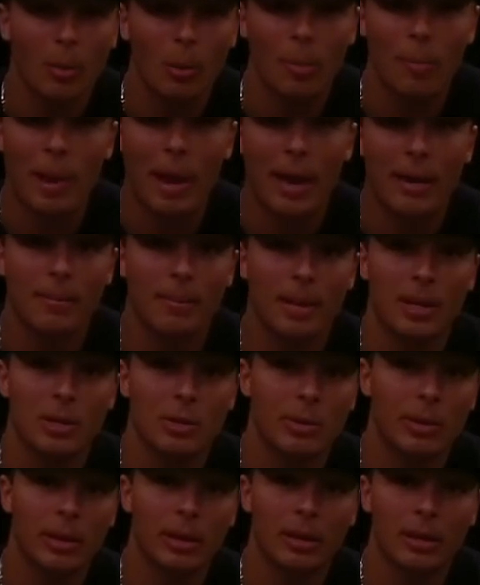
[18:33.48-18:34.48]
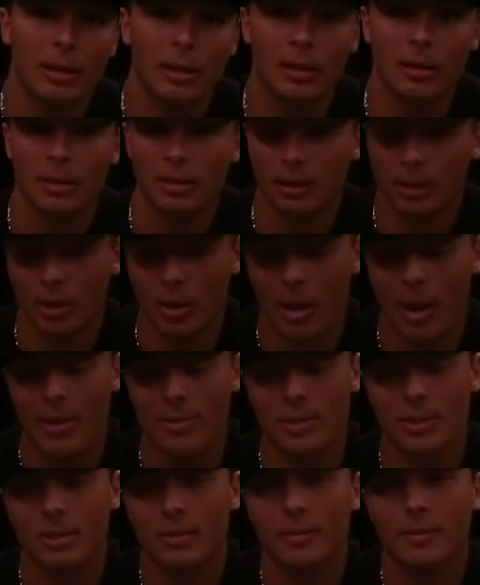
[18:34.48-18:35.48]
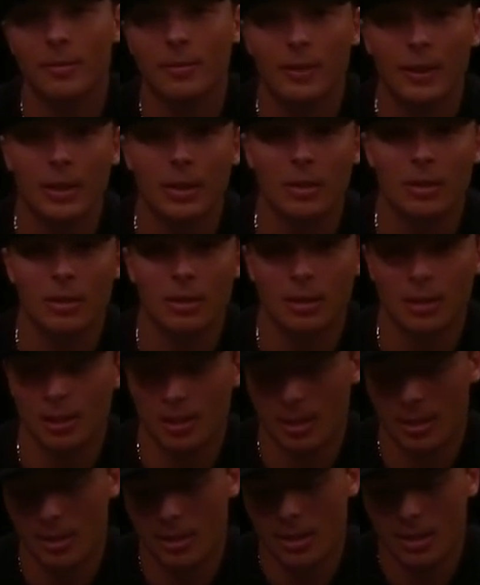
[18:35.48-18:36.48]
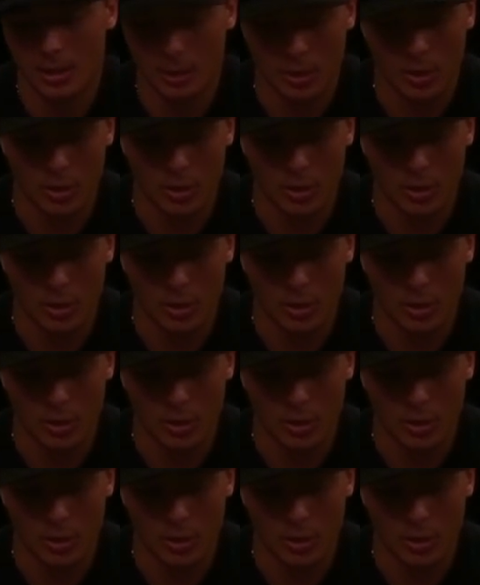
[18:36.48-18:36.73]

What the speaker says: what bat am I swinging, and you know, how's it feel? You